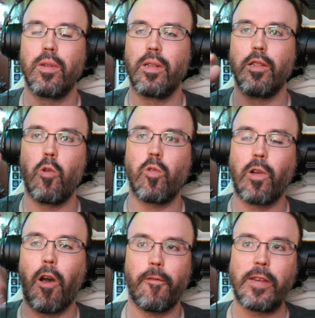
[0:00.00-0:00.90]
local
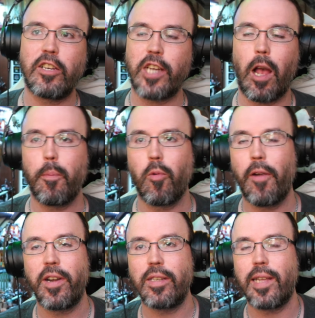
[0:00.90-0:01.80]
coffee shop wherever
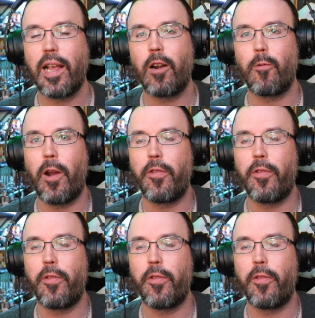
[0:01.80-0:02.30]
they got around